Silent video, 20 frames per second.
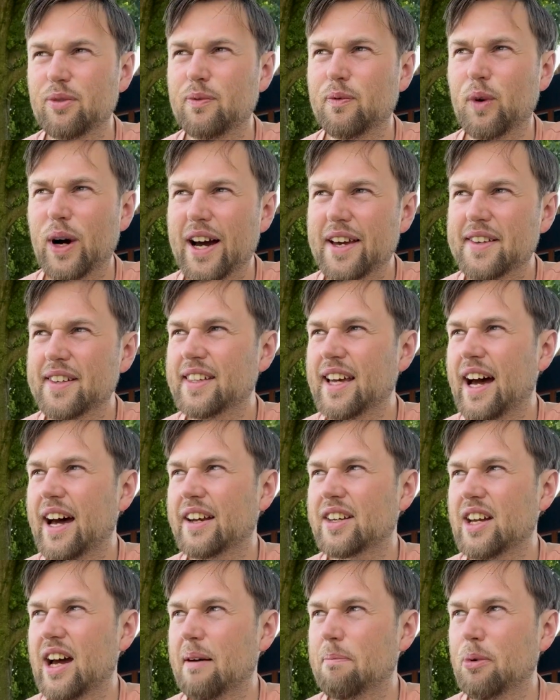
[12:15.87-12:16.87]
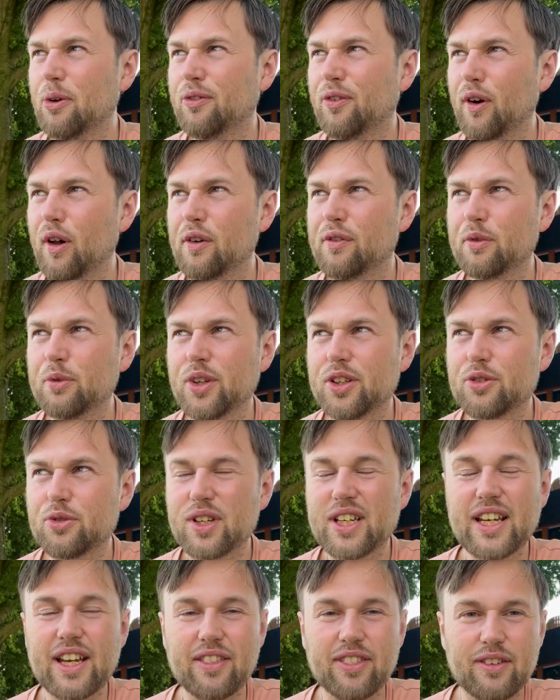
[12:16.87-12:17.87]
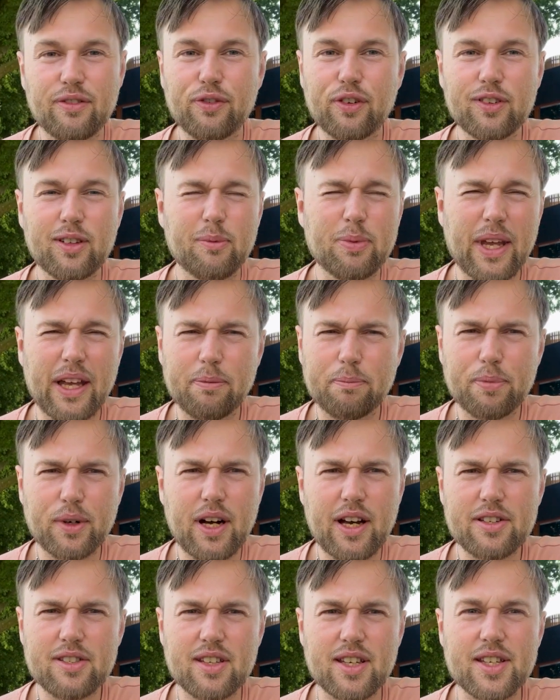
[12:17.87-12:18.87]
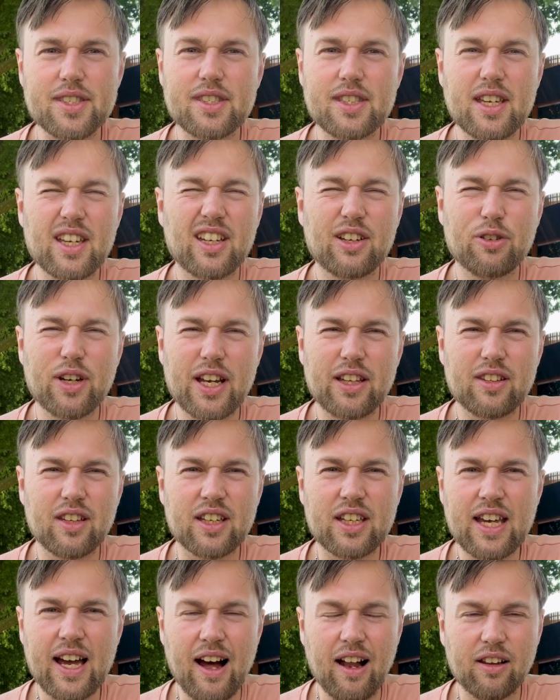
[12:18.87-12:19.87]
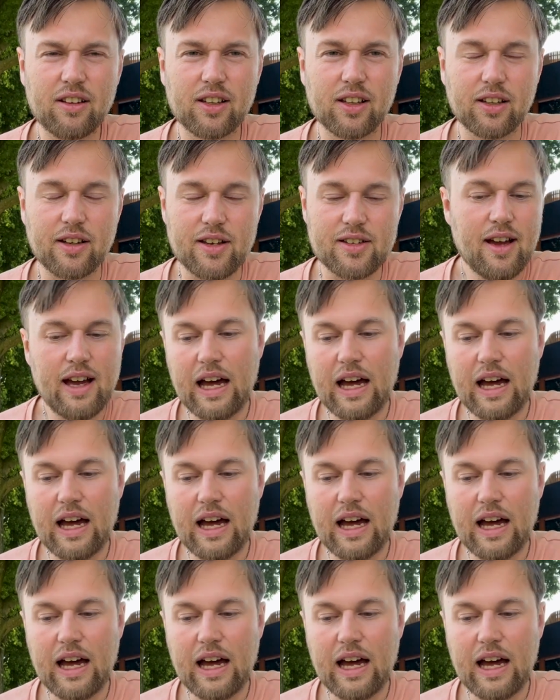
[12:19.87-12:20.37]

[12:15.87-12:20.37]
Why did that apple fall from the tree? And from that process, he created calculus.